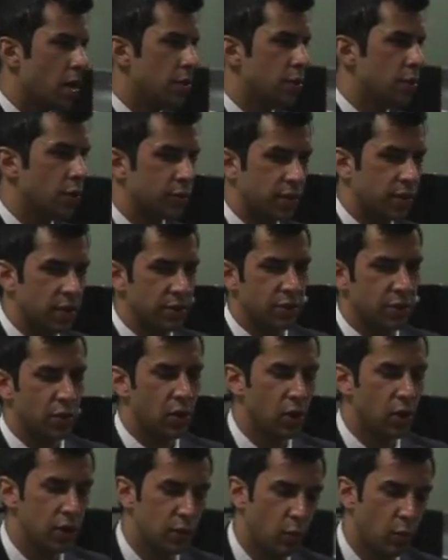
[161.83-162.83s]
Those
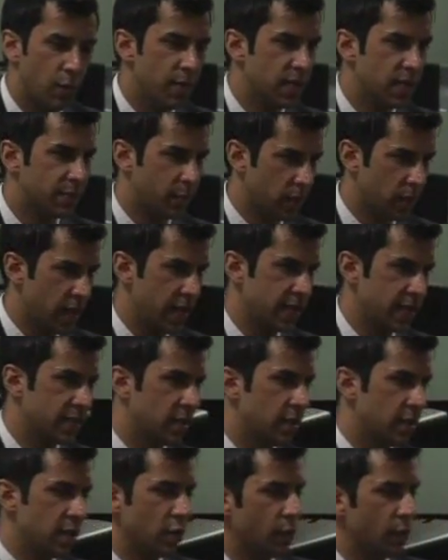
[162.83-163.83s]
concerns were
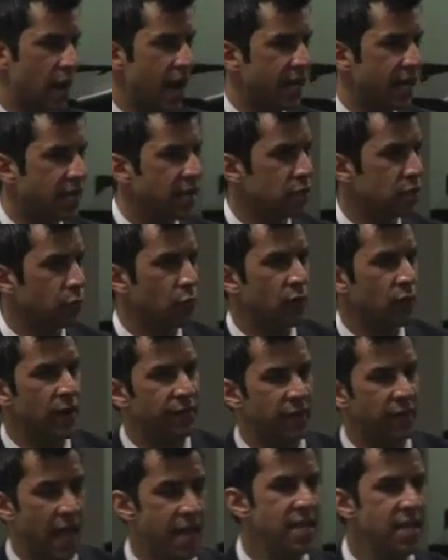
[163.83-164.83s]
misplaced. The Iraqis were,
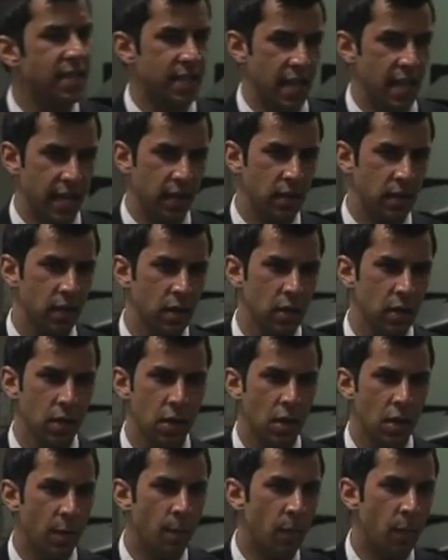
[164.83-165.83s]
if anything,
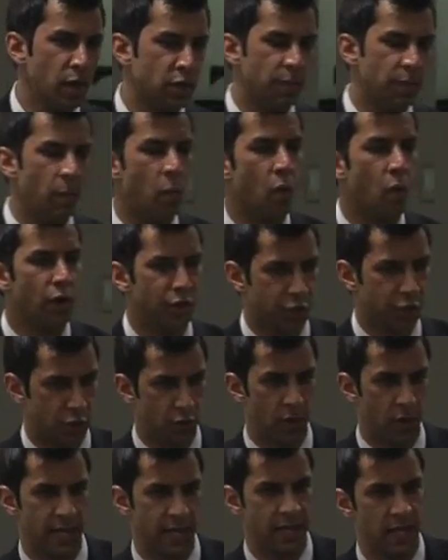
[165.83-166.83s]
much more
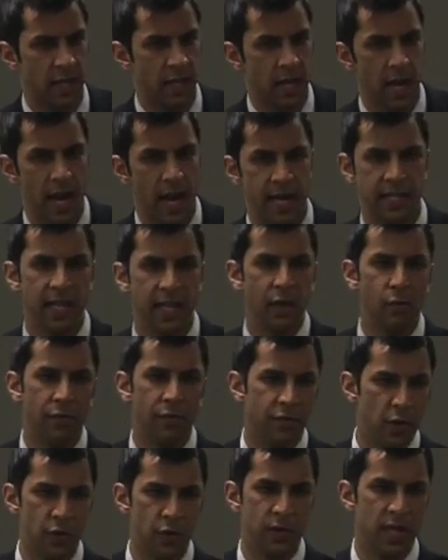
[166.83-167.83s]
strict as they
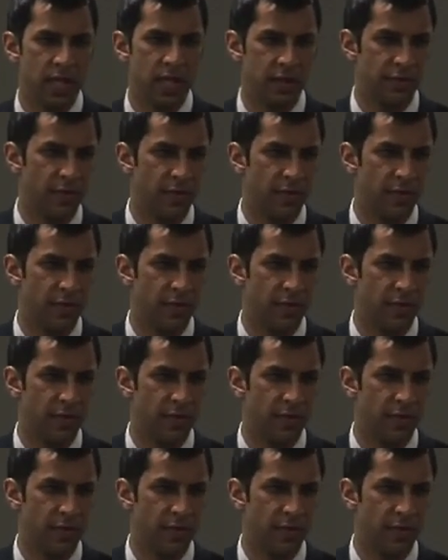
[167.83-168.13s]
reviewed these